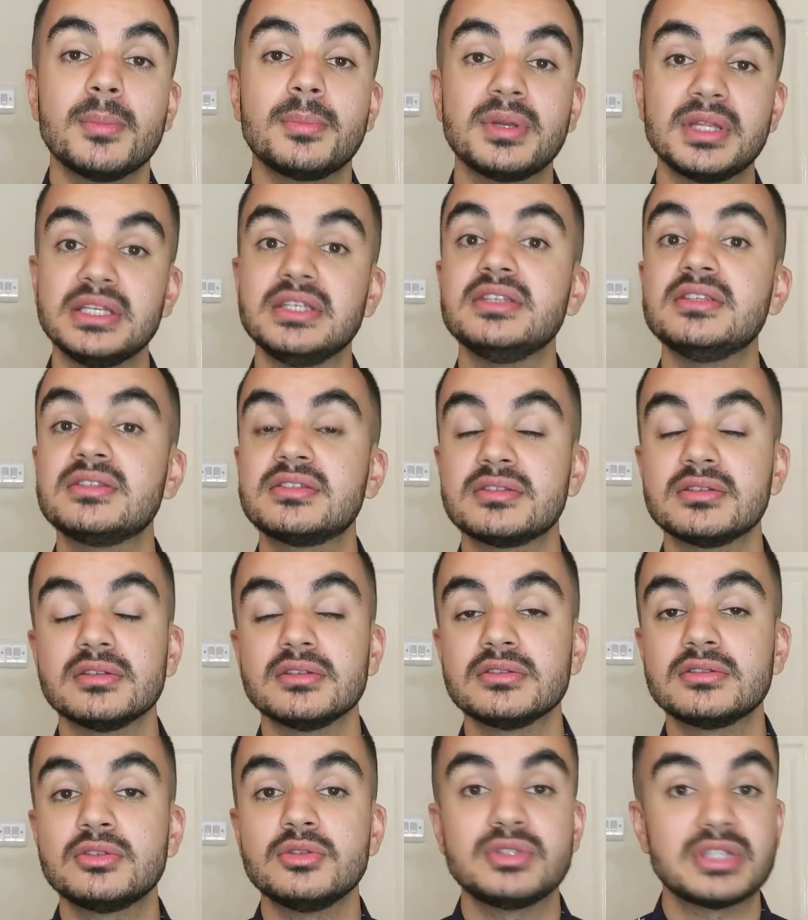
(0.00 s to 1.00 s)
please
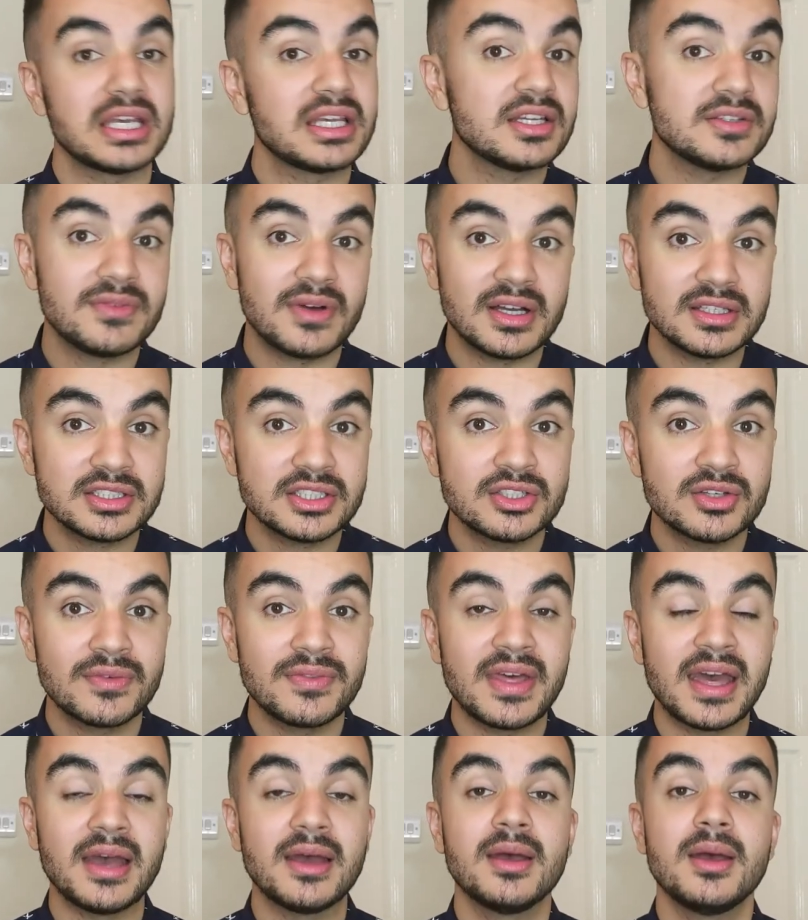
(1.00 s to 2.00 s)
do take advantage of
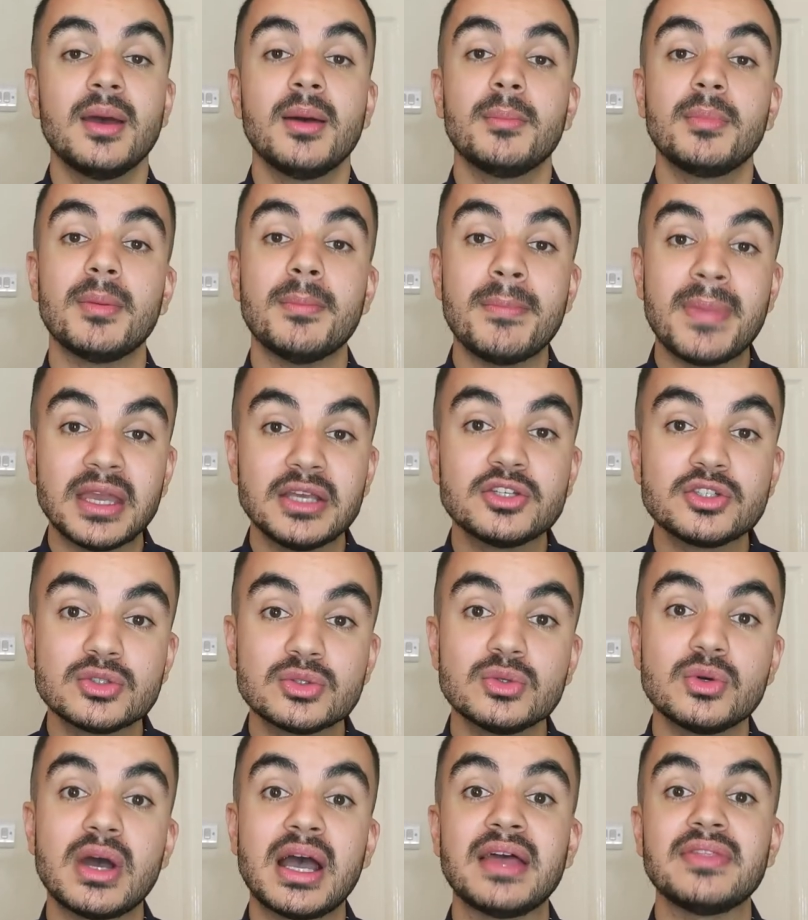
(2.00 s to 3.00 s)
that, but make
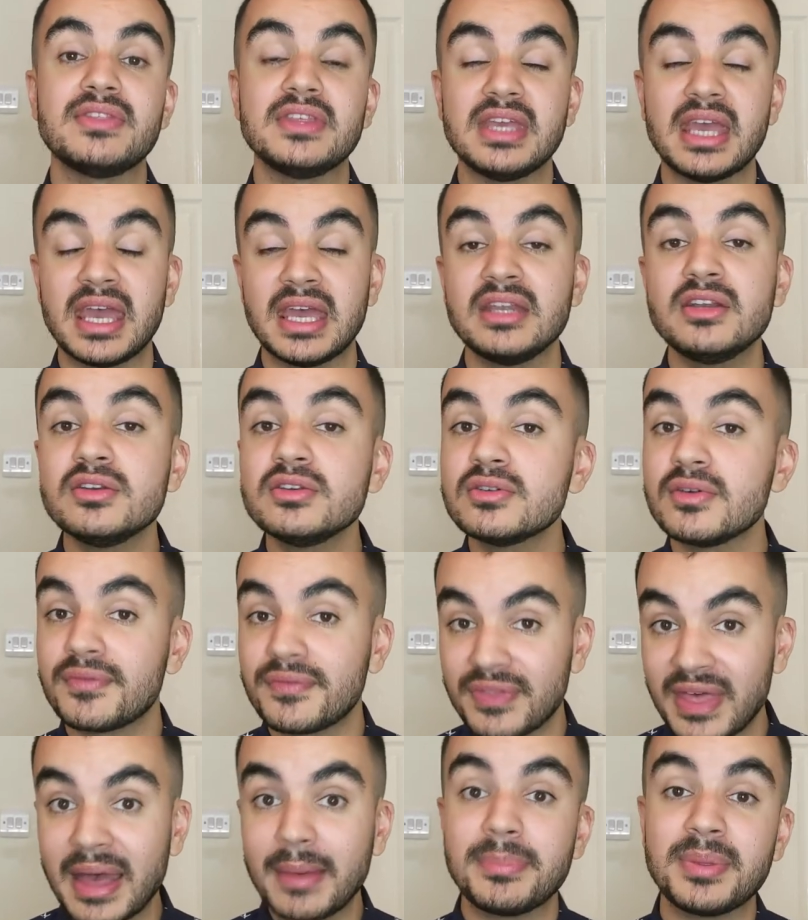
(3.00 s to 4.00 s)
sure at the end
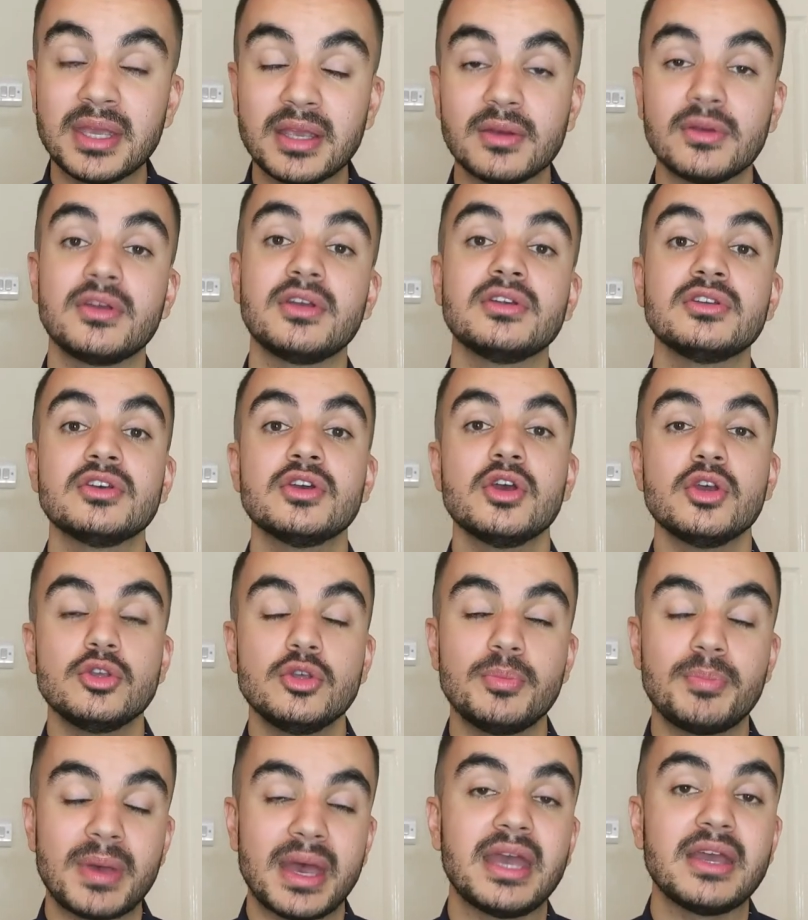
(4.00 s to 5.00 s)
of that period,
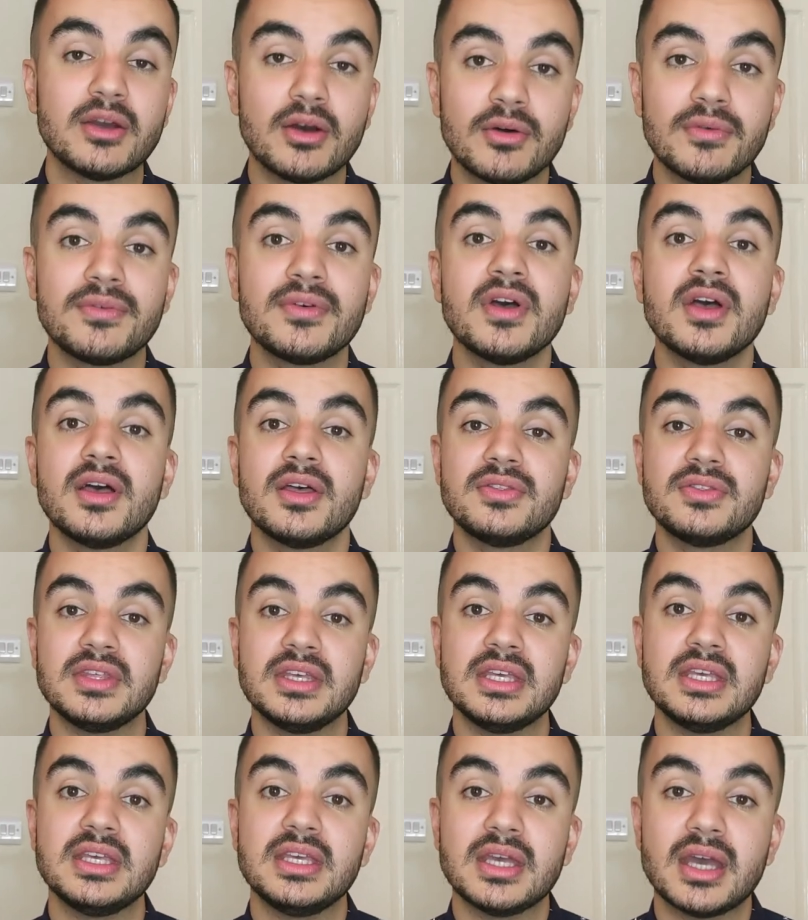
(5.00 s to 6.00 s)
you pay off
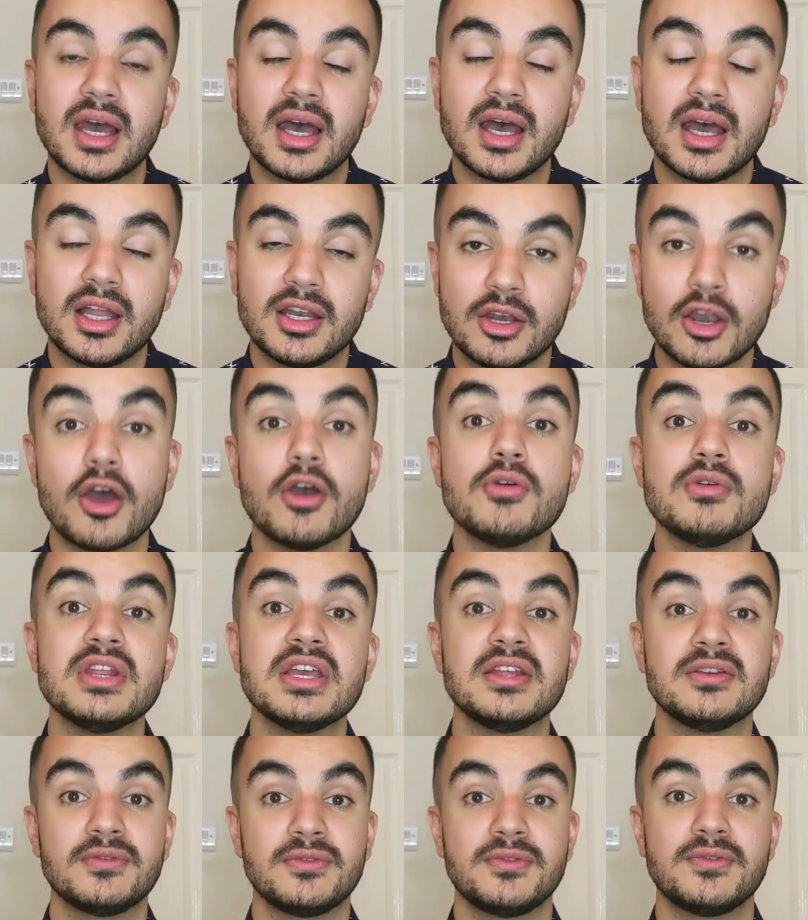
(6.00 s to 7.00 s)
the loan
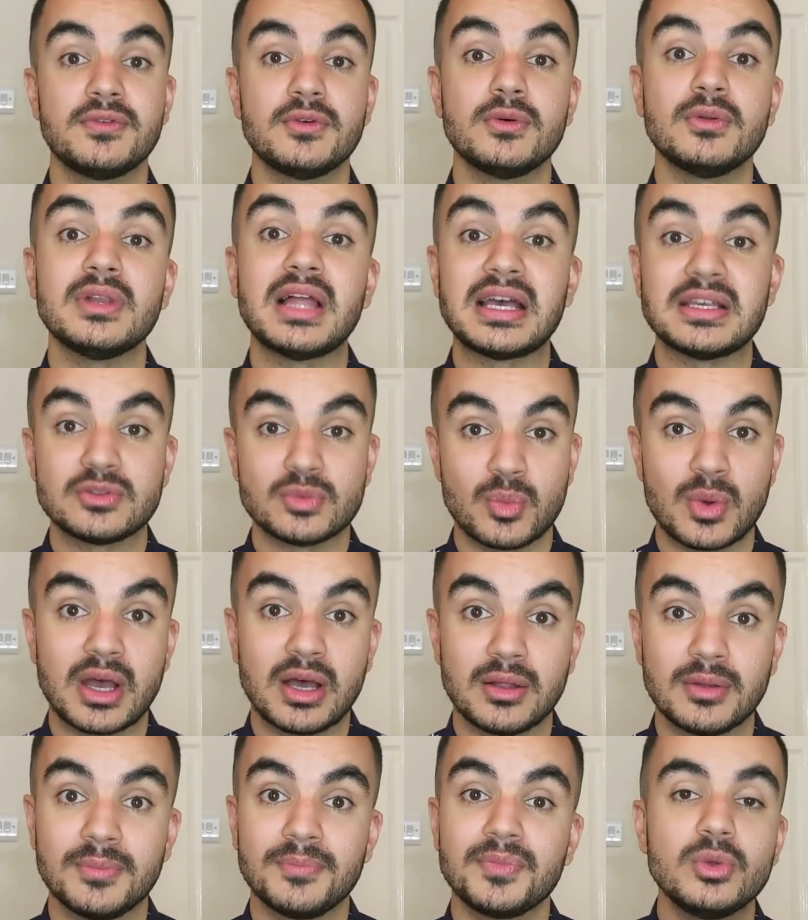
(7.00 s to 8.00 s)
in full as
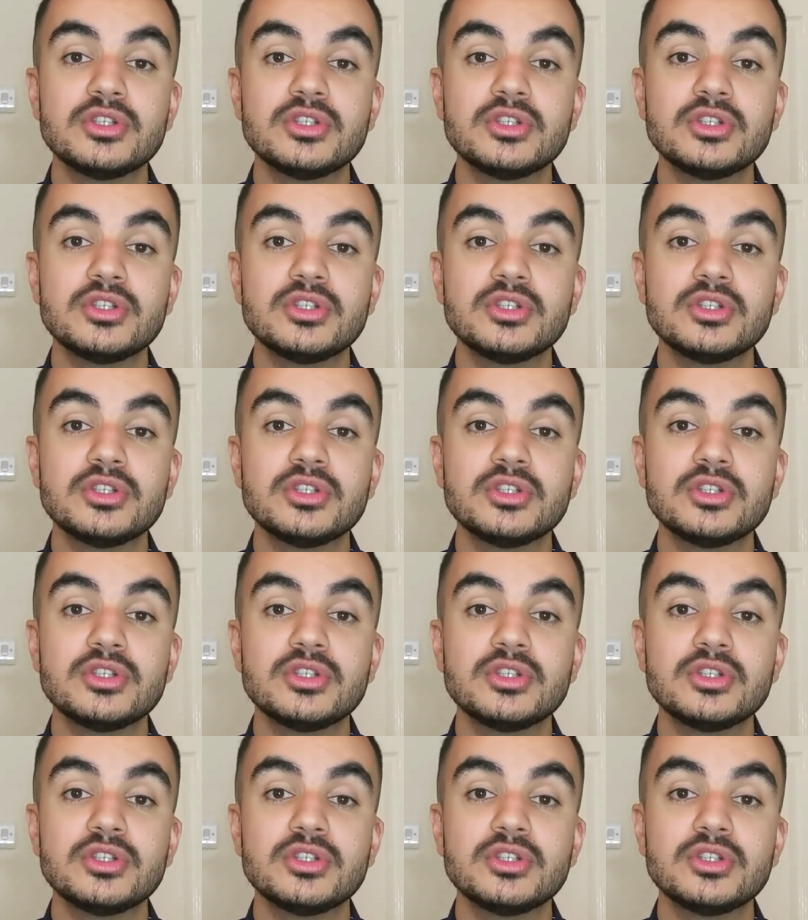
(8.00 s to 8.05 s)
well.